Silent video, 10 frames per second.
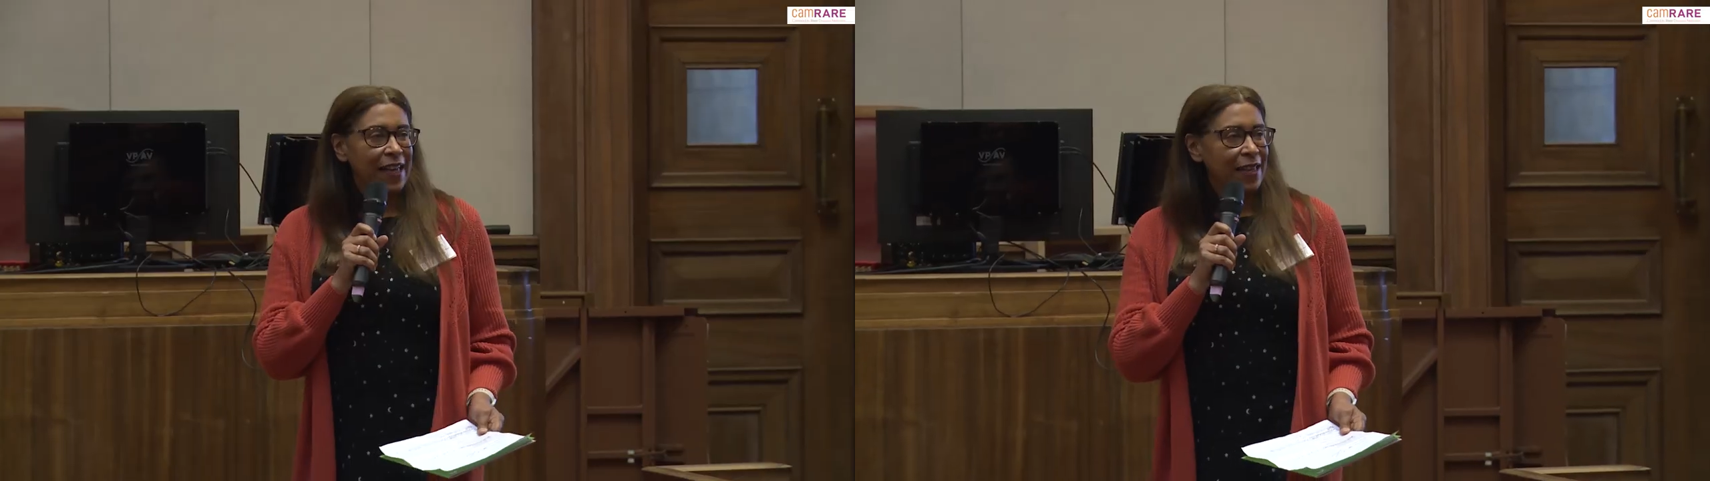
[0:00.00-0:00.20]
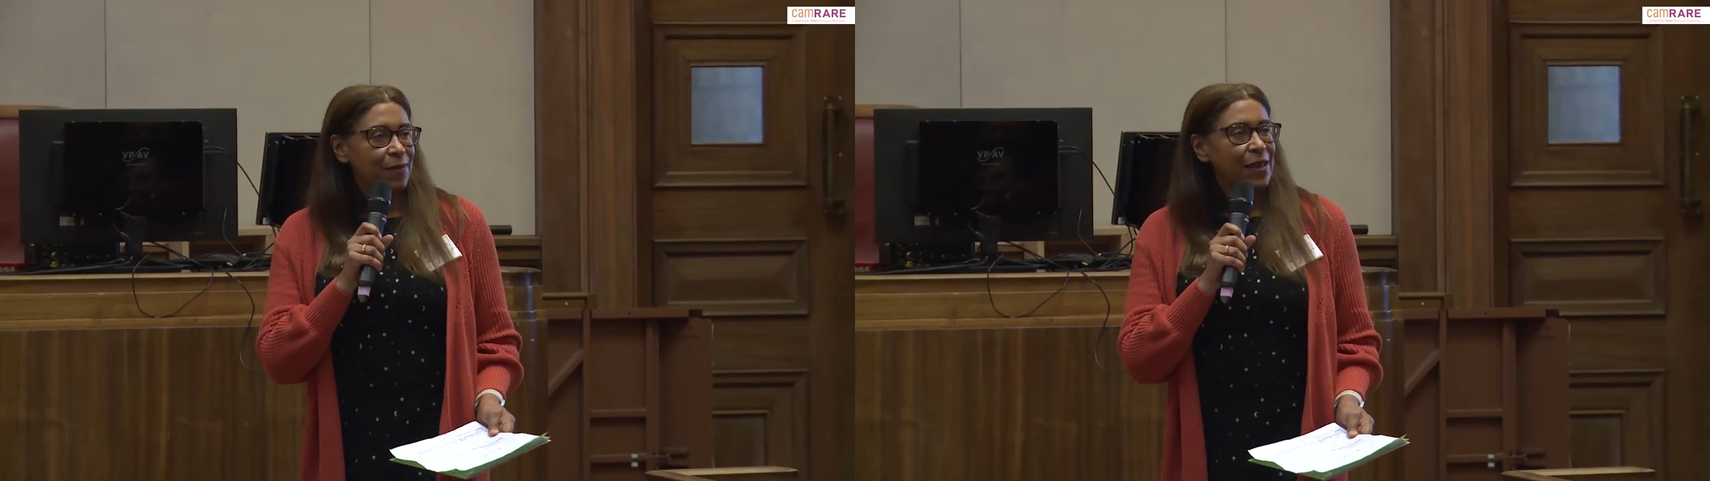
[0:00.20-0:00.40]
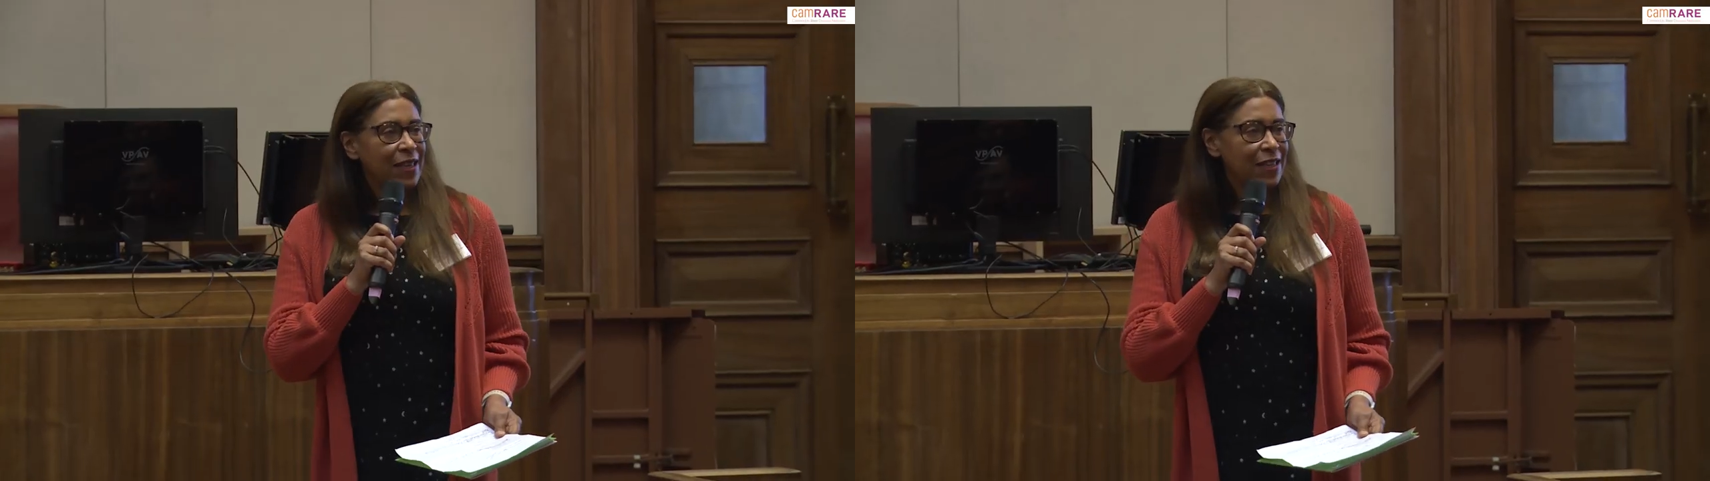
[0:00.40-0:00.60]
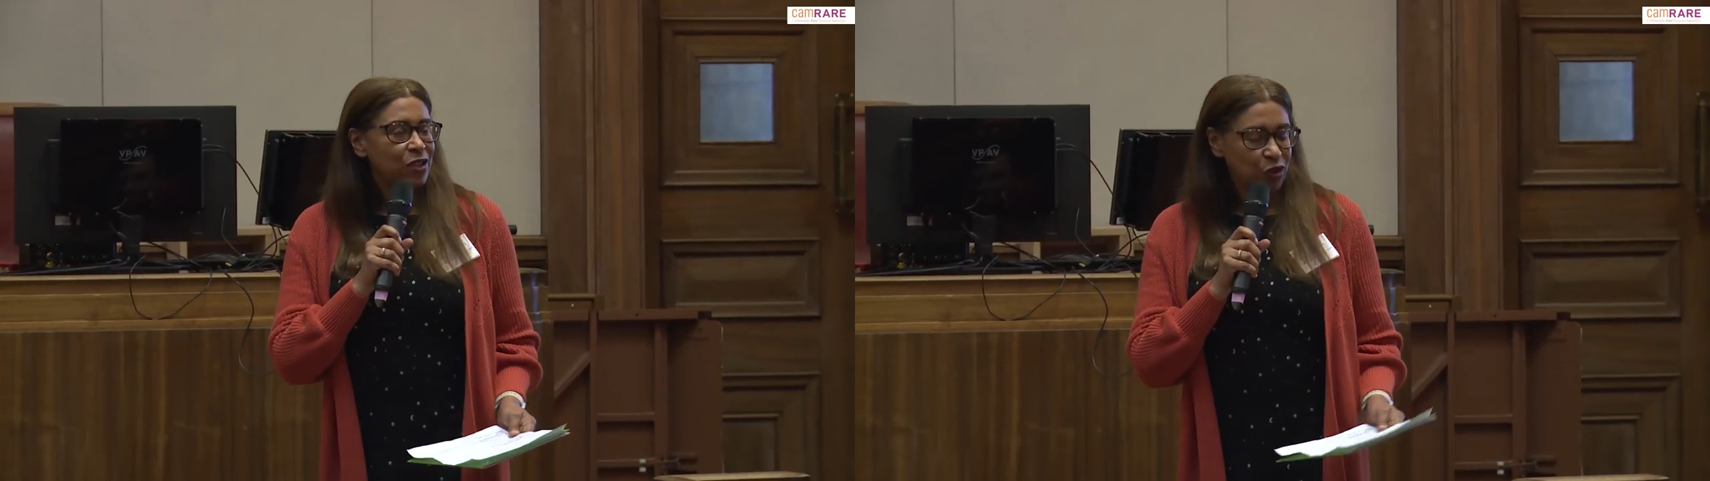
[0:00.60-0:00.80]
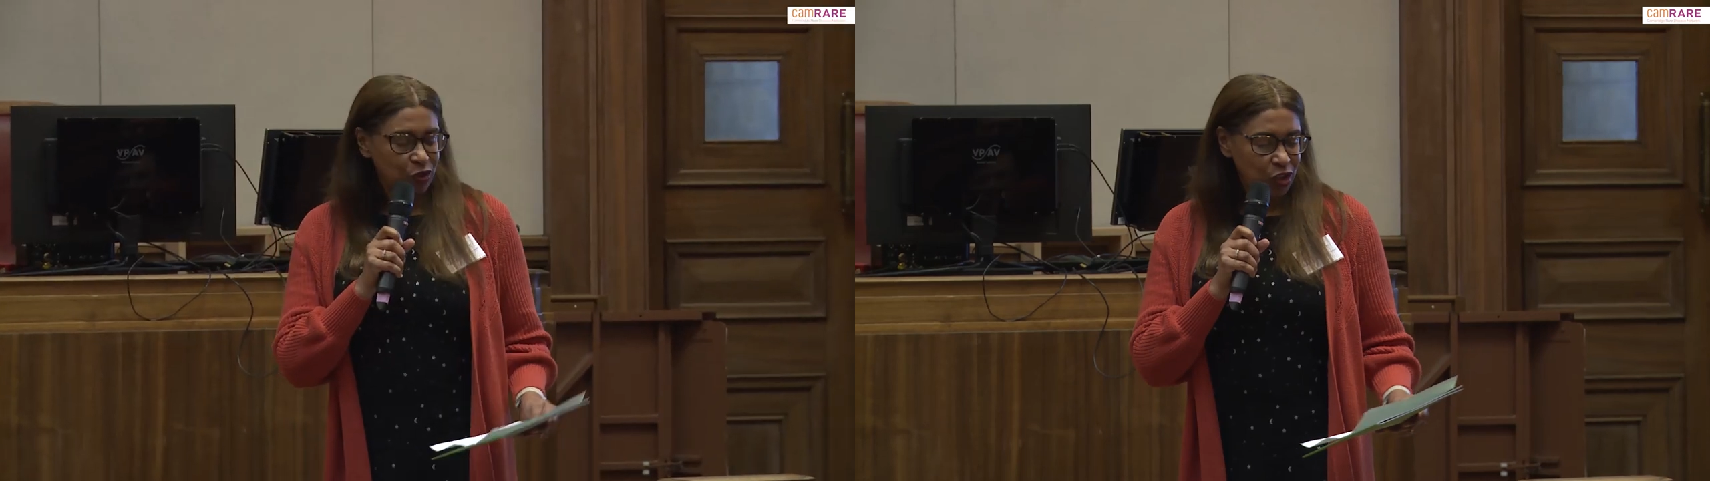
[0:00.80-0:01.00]
name
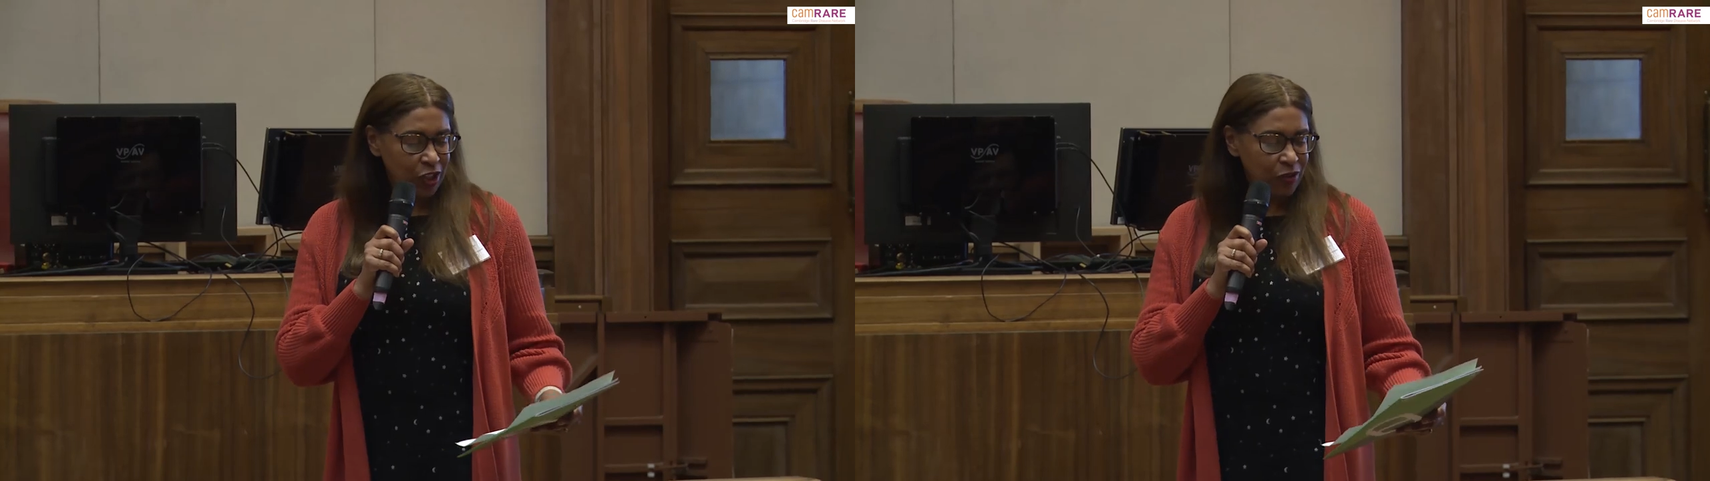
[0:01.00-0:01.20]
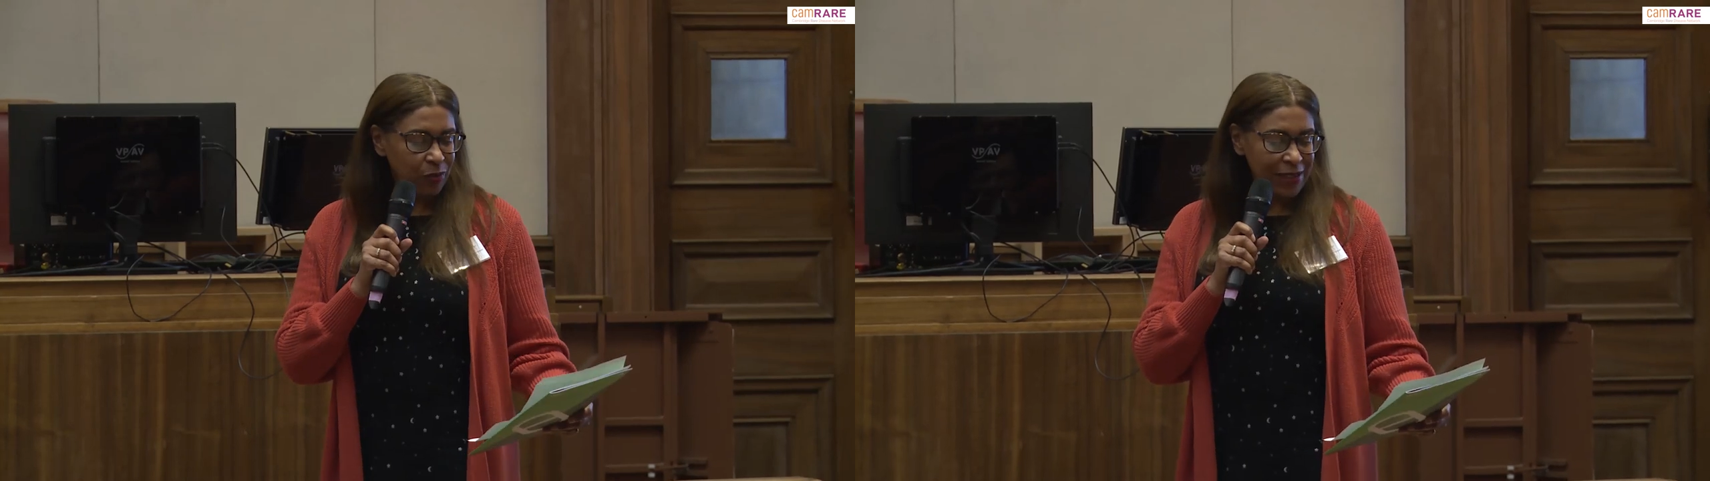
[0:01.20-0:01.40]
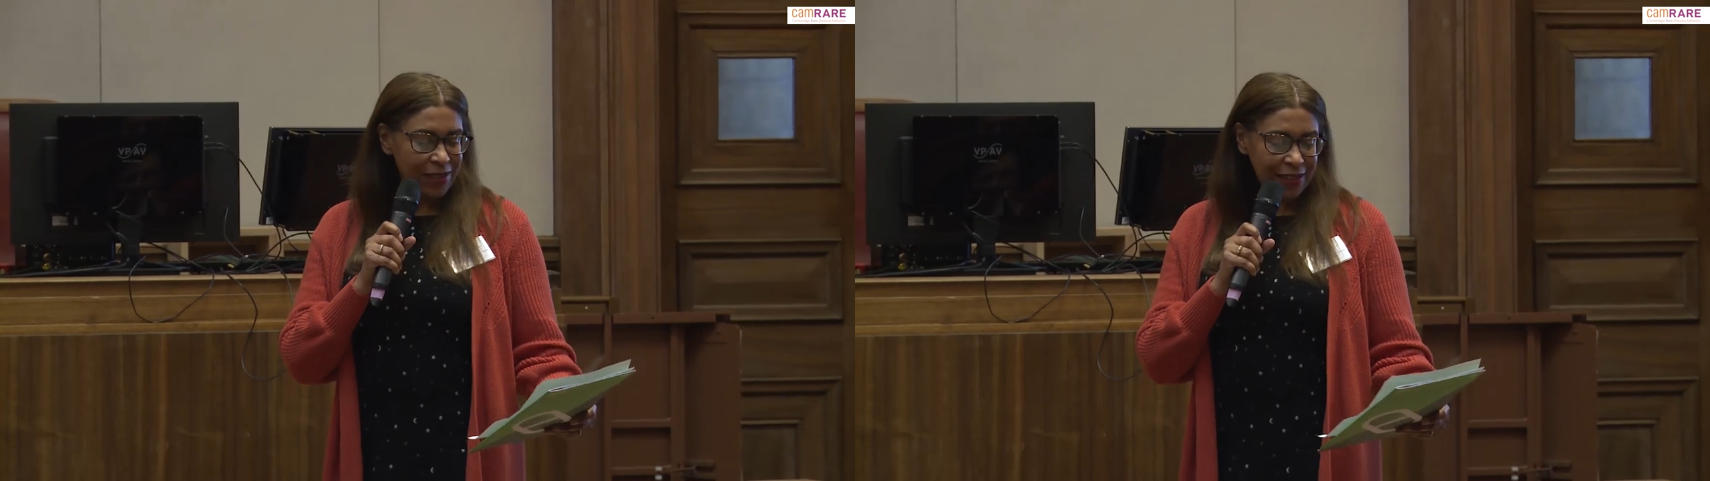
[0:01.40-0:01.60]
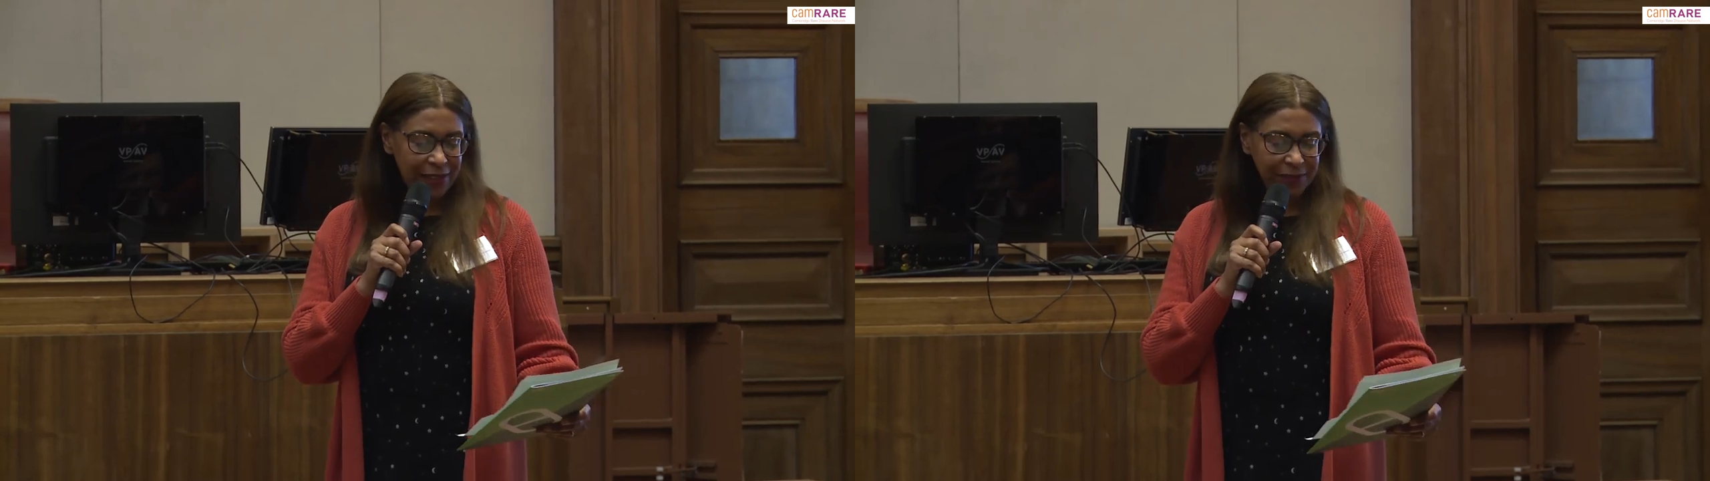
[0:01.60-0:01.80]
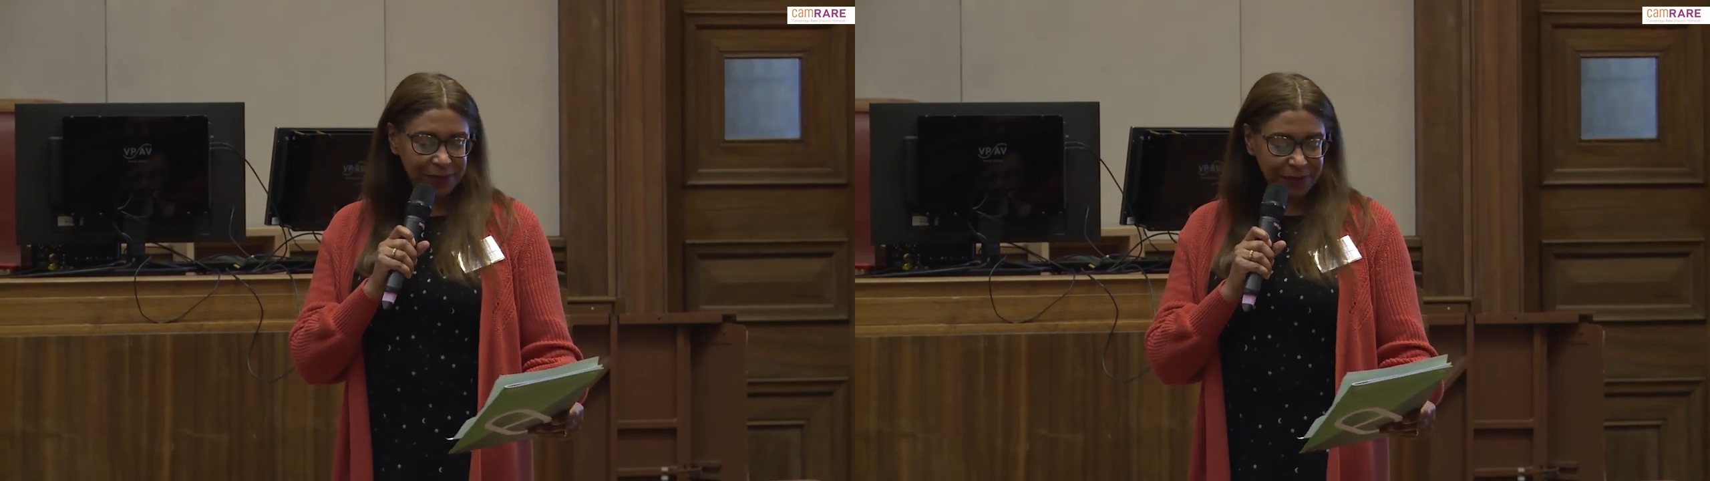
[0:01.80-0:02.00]
is Georgina Windsor.